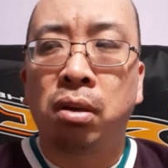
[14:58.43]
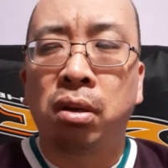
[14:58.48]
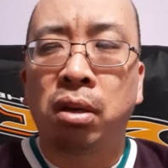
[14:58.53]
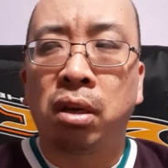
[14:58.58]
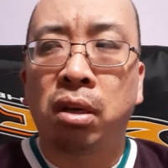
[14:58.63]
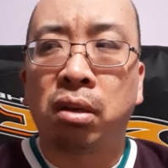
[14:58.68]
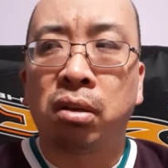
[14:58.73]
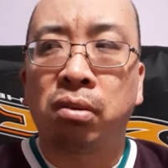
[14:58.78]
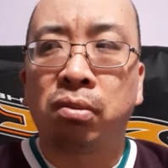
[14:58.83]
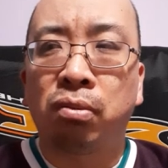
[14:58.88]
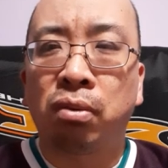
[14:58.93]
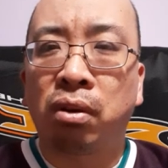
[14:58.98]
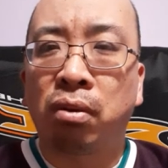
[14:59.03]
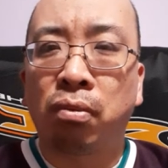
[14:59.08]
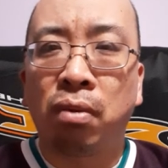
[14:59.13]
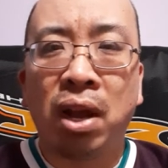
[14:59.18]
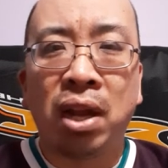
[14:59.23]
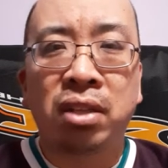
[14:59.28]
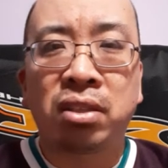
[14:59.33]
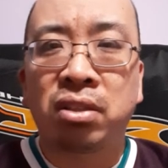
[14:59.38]
uh,
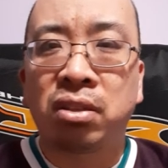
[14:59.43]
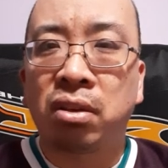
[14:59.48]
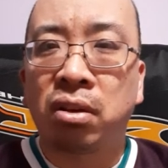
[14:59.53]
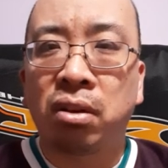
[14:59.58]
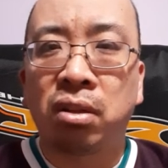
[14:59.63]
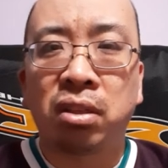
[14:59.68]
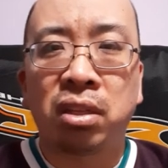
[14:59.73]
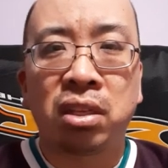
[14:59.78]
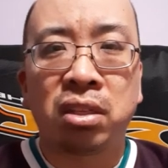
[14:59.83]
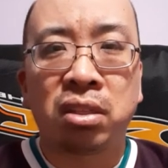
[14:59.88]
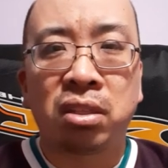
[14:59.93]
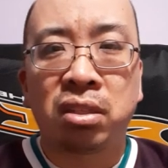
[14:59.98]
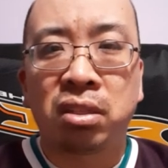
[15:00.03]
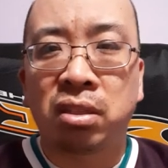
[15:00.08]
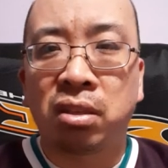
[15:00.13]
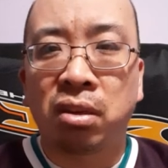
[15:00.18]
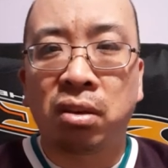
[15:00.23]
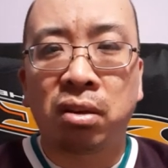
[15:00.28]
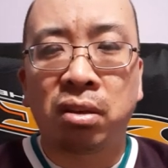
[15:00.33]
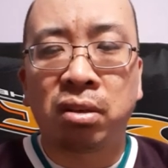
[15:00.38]
regrets on
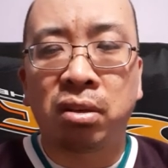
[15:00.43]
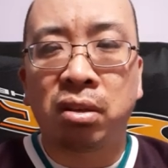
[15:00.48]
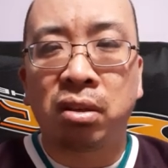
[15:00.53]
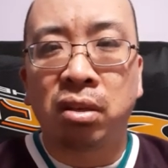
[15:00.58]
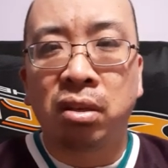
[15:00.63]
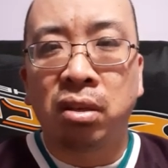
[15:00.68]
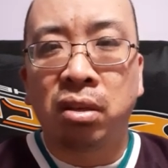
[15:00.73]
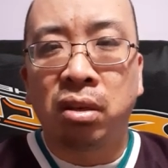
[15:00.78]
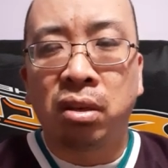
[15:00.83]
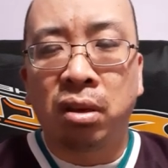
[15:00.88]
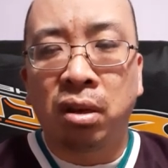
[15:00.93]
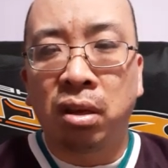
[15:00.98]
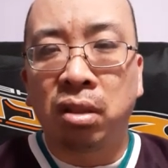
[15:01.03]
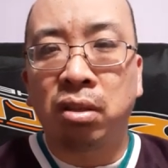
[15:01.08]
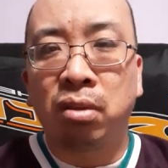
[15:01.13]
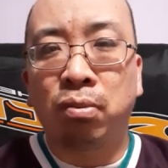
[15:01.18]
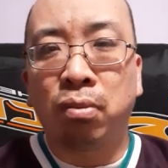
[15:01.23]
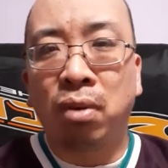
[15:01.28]
this on on the